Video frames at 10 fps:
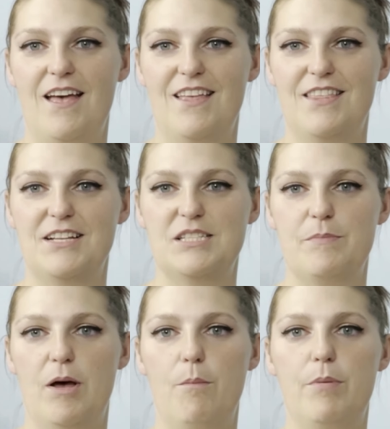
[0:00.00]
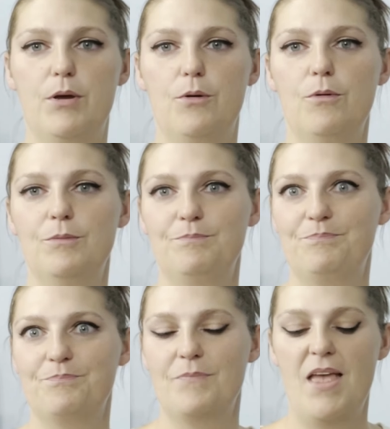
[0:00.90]
that spell boo.
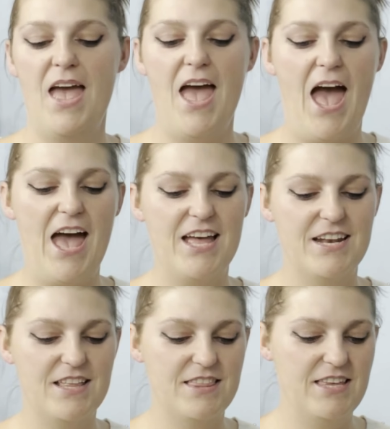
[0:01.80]
And